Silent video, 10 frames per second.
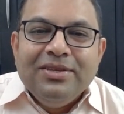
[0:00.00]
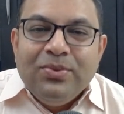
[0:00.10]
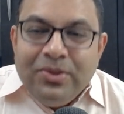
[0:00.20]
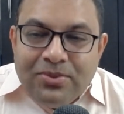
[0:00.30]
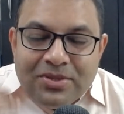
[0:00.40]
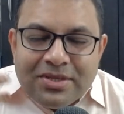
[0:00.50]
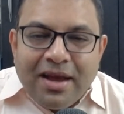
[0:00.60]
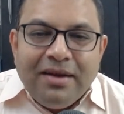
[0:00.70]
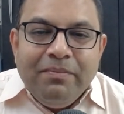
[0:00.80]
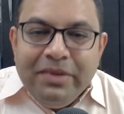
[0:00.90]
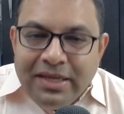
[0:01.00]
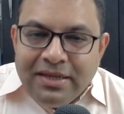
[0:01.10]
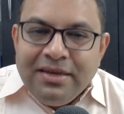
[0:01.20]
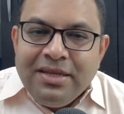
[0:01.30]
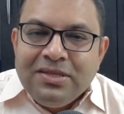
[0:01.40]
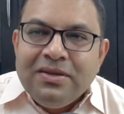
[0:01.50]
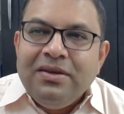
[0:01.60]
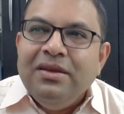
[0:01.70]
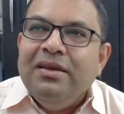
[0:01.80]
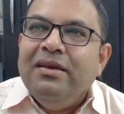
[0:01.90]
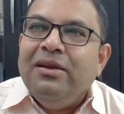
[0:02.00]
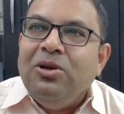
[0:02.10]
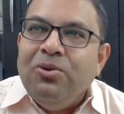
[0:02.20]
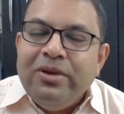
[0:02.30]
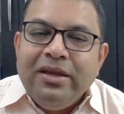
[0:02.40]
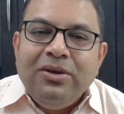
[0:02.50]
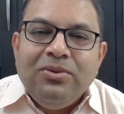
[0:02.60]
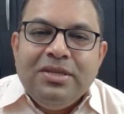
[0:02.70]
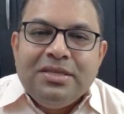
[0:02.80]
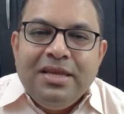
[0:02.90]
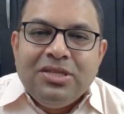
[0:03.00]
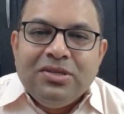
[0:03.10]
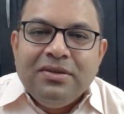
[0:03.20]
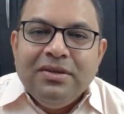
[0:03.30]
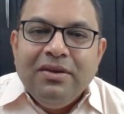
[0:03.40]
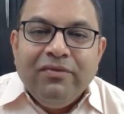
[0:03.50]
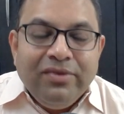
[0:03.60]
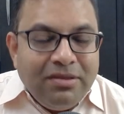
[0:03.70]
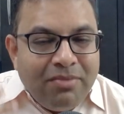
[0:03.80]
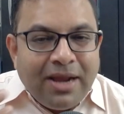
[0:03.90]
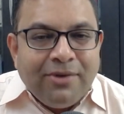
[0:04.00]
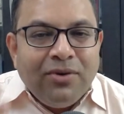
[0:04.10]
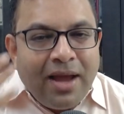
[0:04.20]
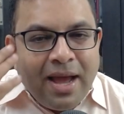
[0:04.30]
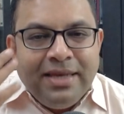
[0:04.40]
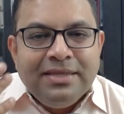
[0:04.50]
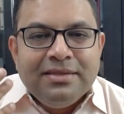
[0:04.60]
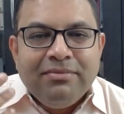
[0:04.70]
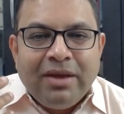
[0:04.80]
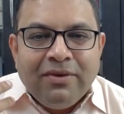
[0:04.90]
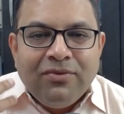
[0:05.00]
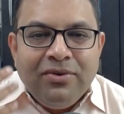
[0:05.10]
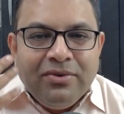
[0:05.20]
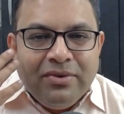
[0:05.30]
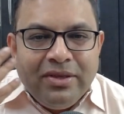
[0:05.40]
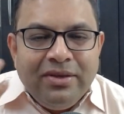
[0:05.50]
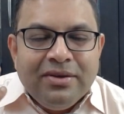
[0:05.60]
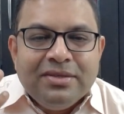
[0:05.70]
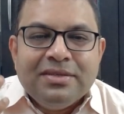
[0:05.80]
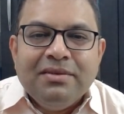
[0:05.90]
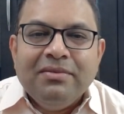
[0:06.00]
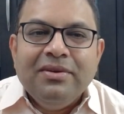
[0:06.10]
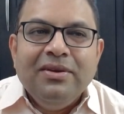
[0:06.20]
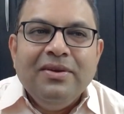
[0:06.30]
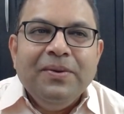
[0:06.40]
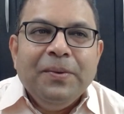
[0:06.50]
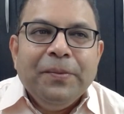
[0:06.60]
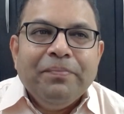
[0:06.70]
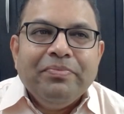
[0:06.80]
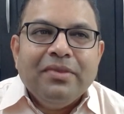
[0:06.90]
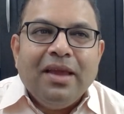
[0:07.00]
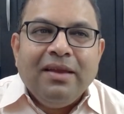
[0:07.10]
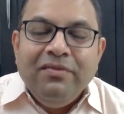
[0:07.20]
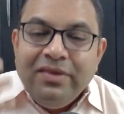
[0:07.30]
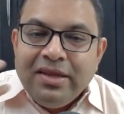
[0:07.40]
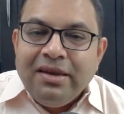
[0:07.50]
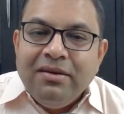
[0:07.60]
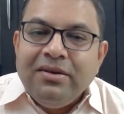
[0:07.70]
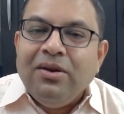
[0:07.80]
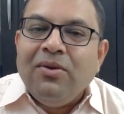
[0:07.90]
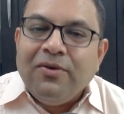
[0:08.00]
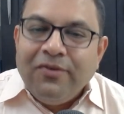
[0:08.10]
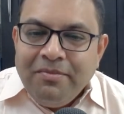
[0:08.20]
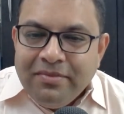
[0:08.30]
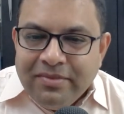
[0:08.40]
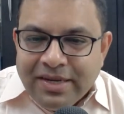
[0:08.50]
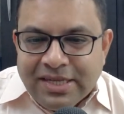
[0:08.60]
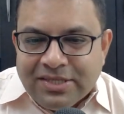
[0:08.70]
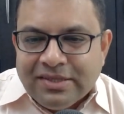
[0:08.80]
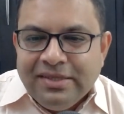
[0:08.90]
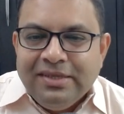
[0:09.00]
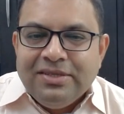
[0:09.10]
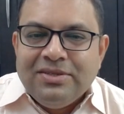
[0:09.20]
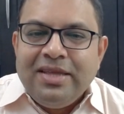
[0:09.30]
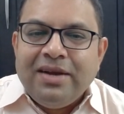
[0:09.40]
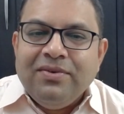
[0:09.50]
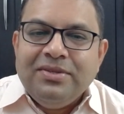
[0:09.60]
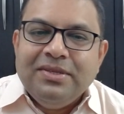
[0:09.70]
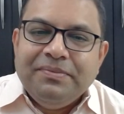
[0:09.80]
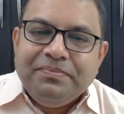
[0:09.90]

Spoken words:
So you need to start being in nature, looking into this nature with mindful eyes, mindful ears. And we can learn a lot from nature. So that was